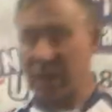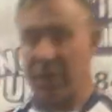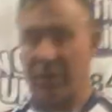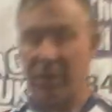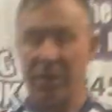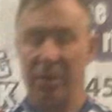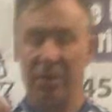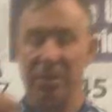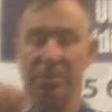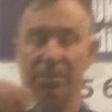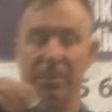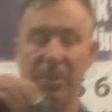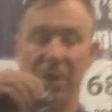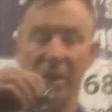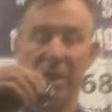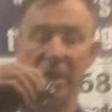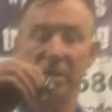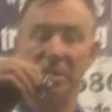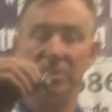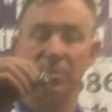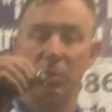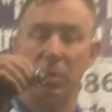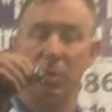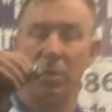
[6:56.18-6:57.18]
carry a
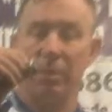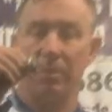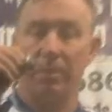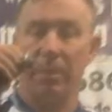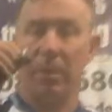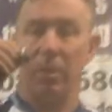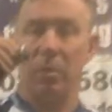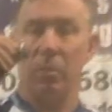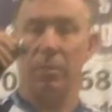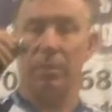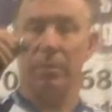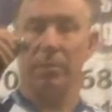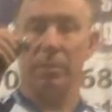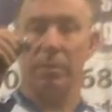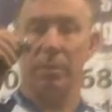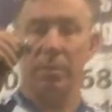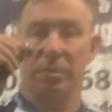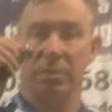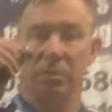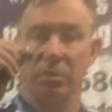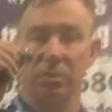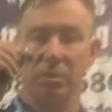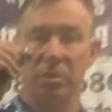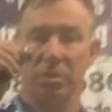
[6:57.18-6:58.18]
spare sprocket bolt
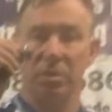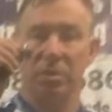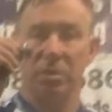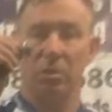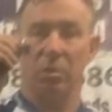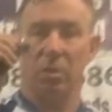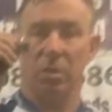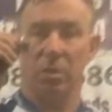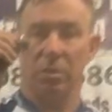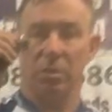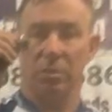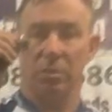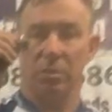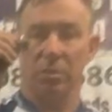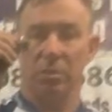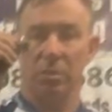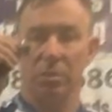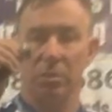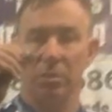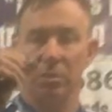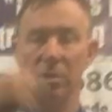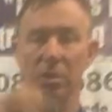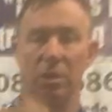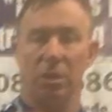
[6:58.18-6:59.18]
because there's always someone
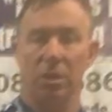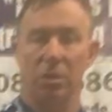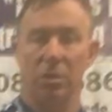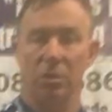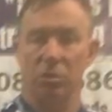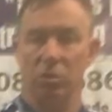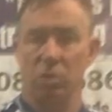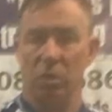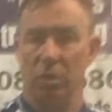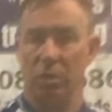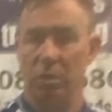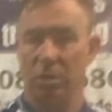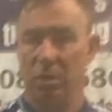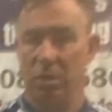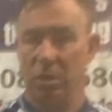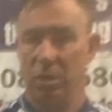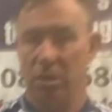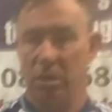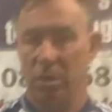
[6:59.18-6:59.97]
who's going to lose one.